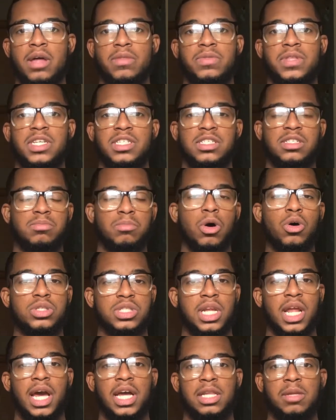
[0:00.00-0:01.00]
This is most
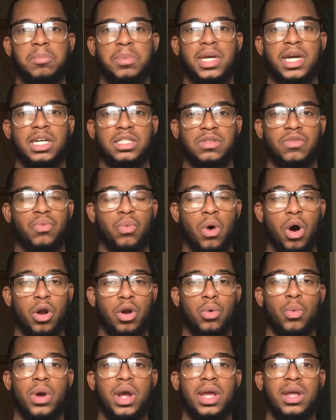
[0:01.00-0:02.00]
likely because of
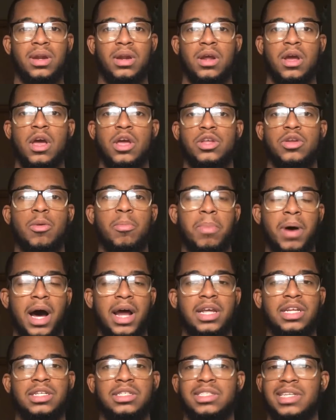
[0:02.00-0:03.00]
water weight. Your
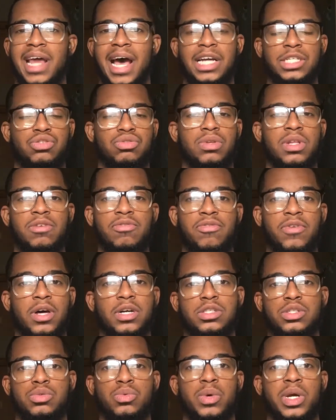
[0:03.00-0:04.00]
body naturally
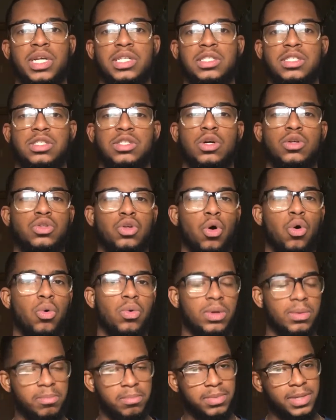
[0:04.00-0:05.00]
fluctuates, so
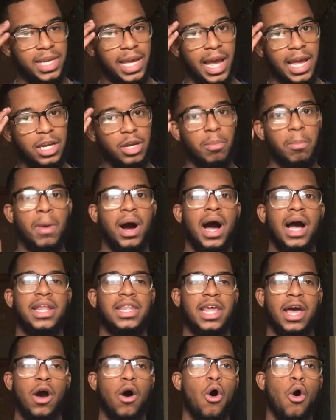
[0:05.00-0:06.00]
don't get in your mind
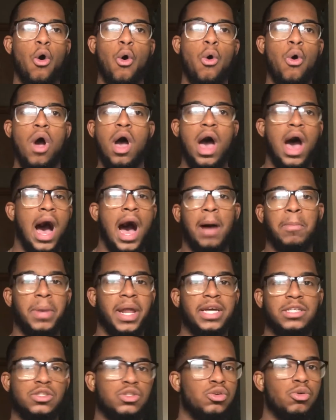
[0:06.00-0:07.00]
that, oh, I'm
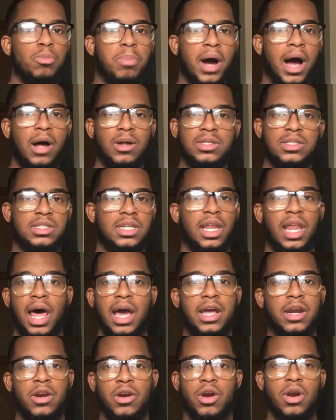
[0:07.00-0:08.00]
like 2 pounds
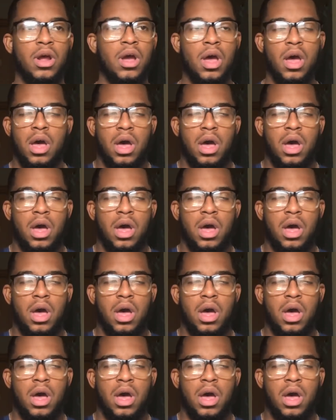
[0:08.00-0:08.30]
lighter,